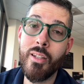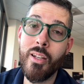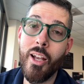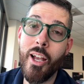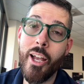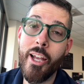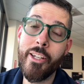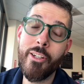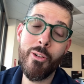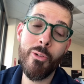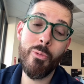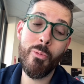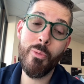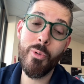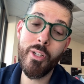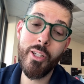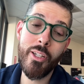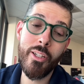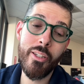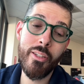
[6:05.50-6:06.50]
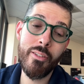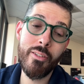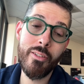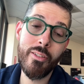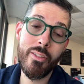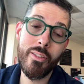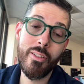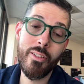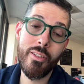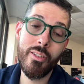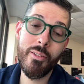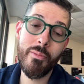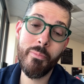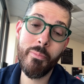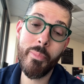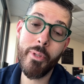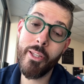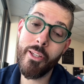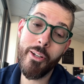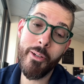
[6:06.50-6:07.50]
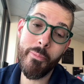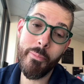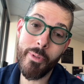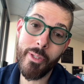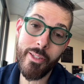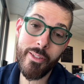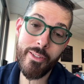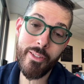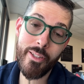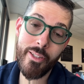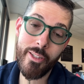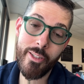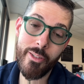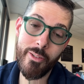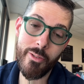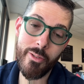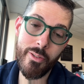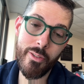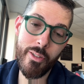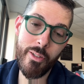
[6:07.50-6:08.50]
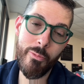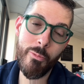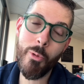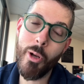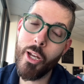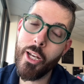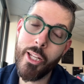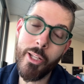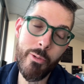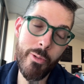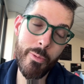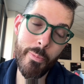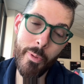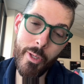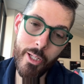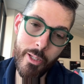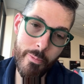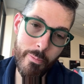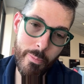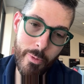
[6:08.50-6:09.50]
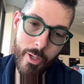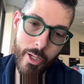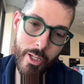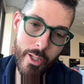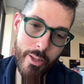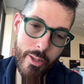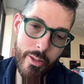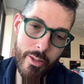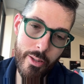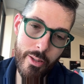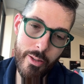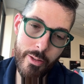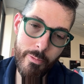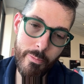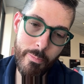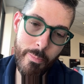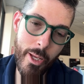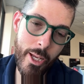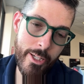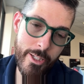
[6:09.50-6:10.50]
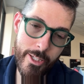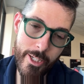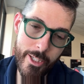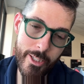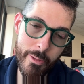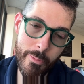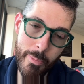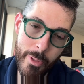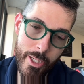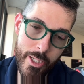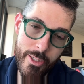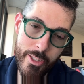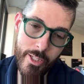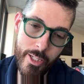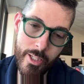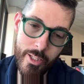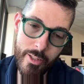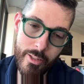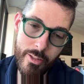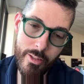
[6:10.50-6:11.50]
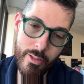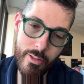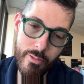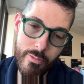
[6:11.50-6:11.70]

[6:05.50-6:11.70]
I don't want to be on pins and needles and waiting with bated breath, paycheck to paycheck.